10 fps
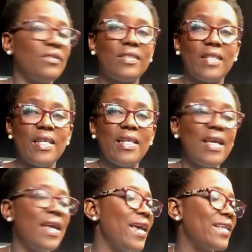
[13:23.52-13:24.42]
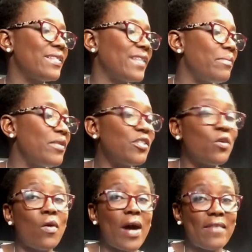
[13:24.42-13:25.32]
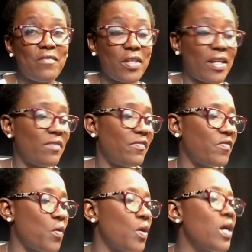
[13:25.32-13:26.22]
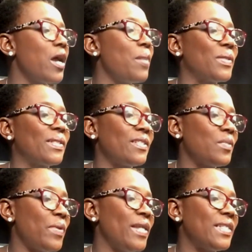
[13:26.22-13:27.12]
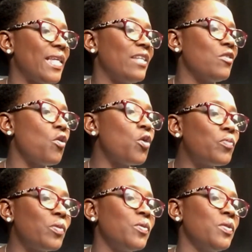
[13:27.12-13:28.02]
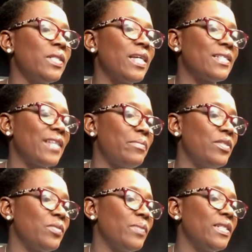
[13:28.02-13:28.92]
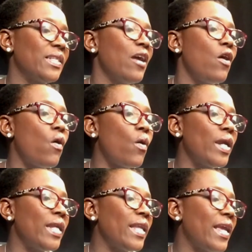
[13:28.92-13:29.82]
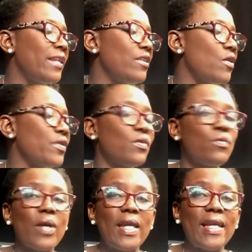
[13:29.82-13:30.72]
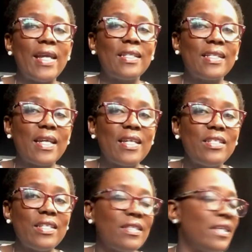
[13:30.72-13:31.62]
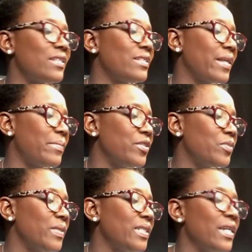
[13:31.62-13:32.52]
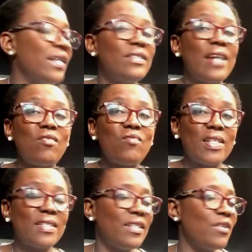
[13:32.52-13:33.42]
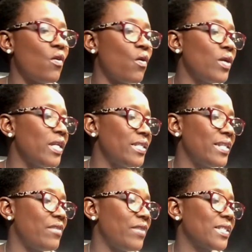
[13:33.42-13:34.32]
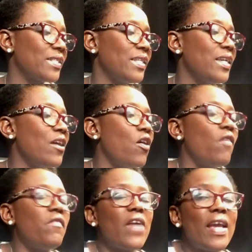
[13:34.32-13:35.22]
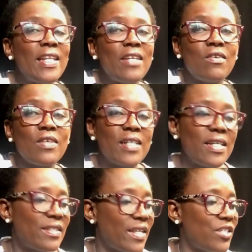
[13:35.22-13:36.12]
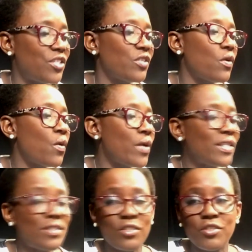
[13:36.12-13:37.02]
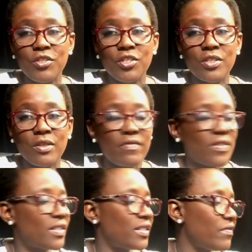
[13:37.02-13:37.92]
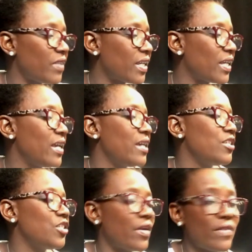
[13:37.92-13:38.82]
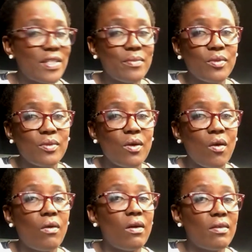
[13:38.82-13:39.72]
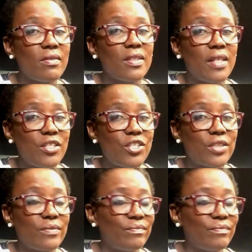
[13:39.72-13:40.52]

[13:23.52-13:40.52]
C. Establish or advocate for, participate in, or promote the establishment, or in any other way engage in the establishment, directly or indirectly, of any organization or institution of a civic, charitable, or other nature.